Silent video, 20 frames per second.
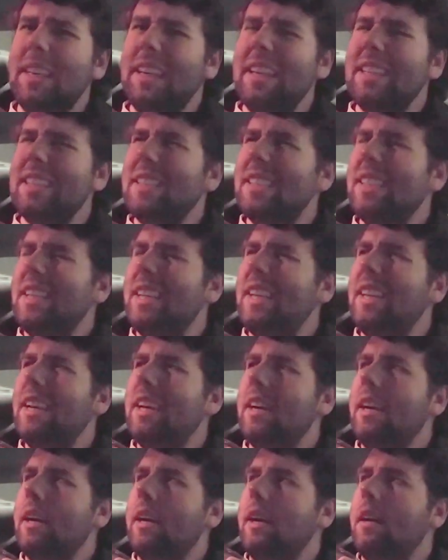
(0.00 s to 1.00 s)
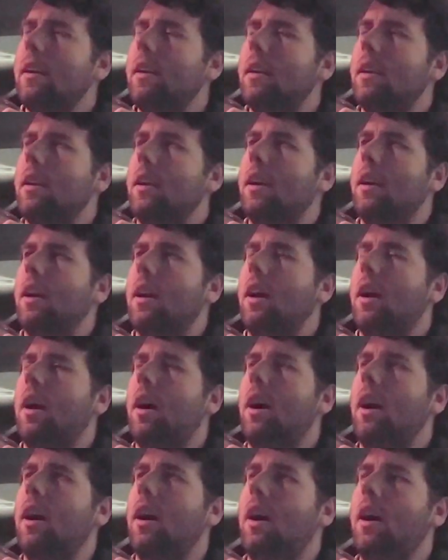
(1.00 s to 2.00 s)
it's the uh,
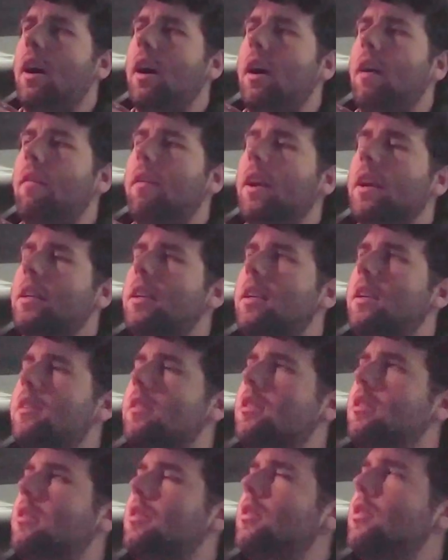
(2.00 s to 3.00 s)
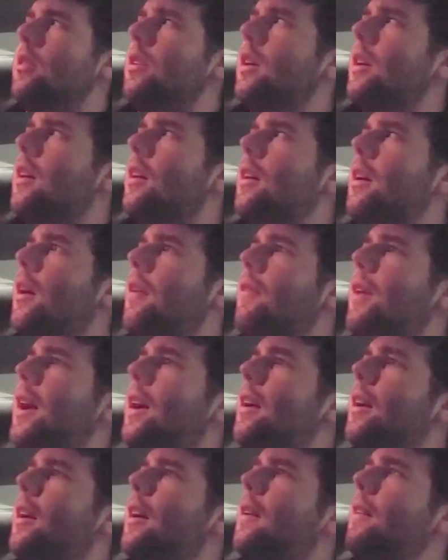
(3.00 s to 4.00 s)
Iraqi sol- uh,
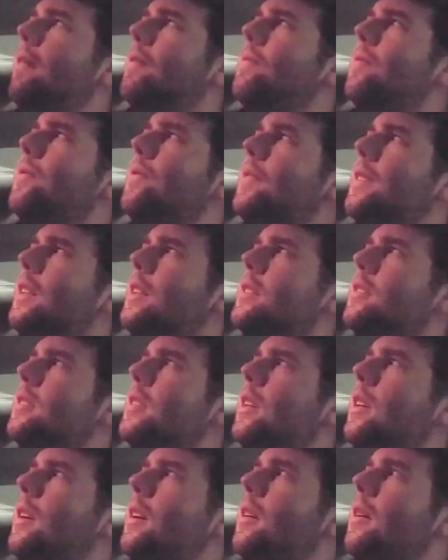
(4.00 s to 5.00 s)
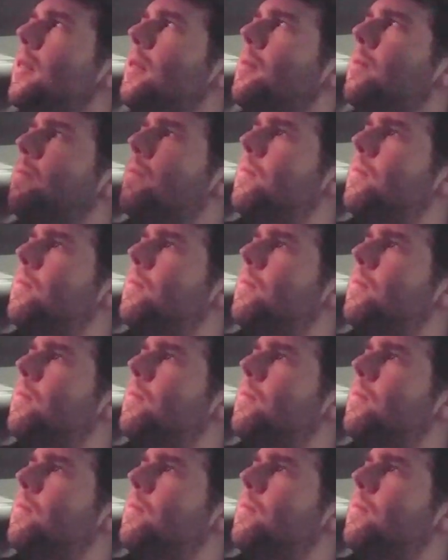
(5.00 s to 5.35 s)
Iraq. It's the uh,